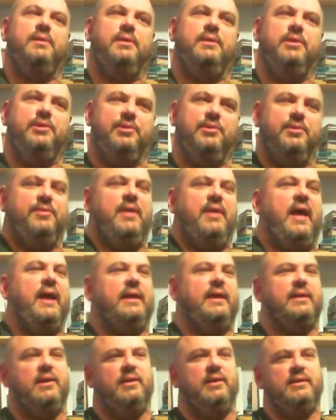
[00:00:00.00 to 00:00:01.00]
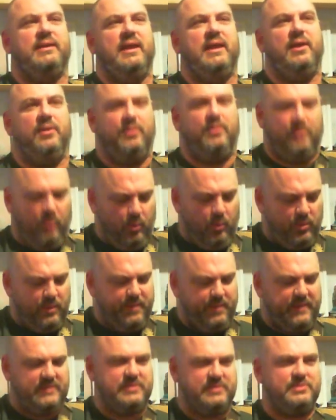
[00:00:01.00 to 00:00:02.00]
you do that, going down all the
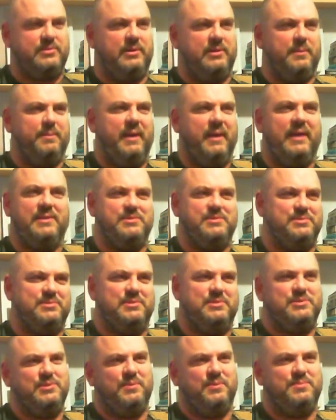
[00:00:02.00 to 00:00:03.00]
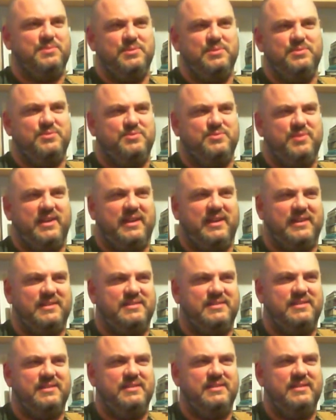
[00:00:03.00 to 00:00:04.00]
pentatonic patterns on the top 2 strings.